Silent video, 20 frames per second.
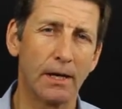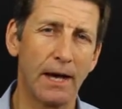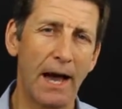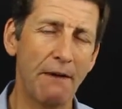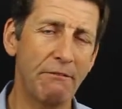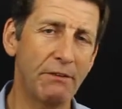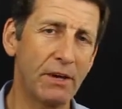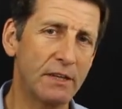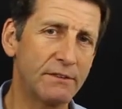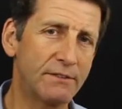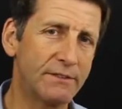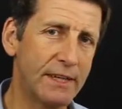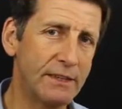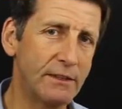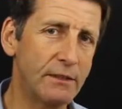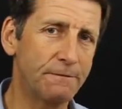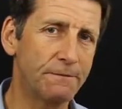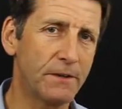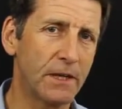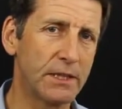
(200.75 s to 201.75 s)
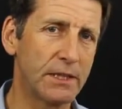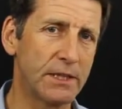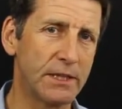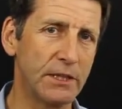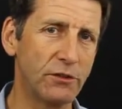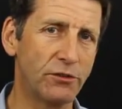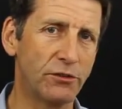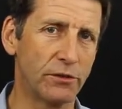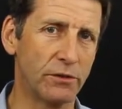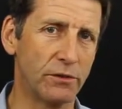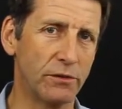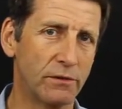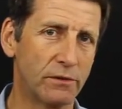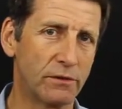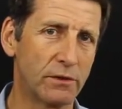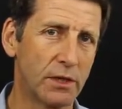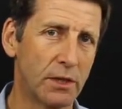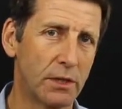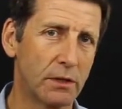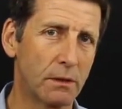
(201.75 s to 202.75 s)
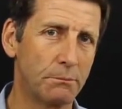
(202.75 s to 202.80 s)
Having identified the issues,